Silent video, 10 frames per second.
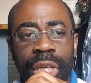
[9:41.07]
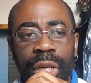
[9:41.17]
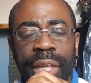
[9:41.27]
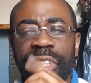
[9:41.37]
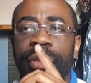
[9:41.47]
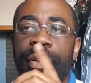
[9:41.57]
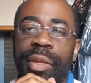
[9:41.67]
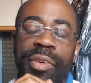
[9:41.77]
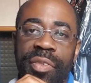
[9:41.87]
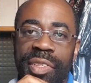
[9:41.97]
Actually,
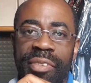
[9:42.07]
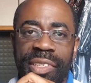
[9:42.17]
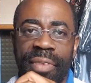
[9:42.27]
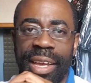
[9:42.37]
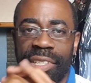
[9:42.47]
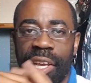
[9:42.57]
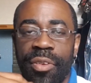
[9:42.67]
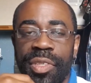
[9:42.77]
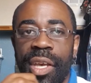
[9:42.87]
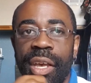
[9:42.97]
there is something as it
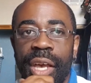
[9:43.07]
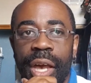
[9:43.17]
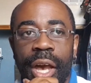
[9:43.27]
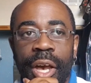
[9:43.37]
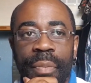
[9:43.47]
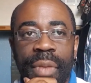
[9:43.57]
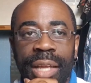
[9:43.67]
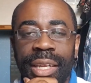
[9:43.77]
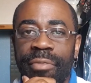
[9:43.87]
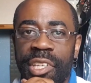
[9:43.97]
goes. I
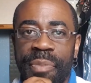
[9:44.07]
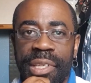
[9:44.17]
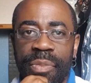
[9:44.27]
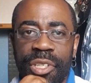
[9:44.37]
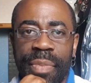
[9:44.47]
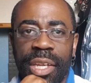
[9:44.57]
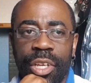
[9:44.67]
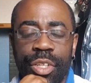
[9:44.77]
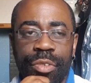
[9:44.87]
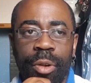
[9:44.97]
didn't really speak too much about the
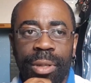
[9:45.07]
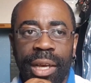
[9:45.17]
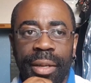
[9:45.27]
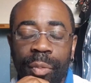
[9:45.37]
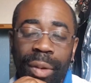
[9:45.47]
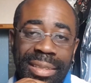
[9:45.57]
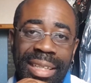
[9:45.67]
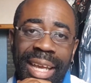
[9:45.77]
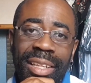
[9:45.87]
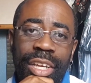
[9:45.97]
controller. Once
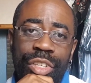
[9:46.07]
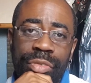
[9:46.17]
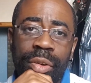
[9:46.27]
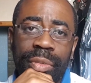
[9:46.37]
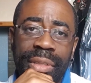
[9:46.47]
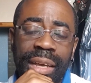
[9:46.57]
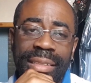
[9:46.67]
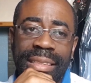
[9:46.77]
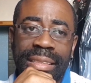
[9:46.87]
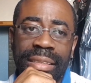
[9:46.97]
again, the control
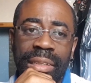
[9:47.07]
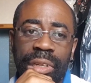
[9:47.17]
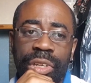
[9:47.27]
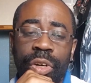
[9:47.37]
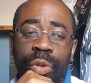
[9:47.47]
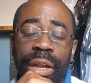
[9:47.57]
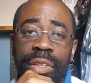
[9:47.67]
does look cool, and I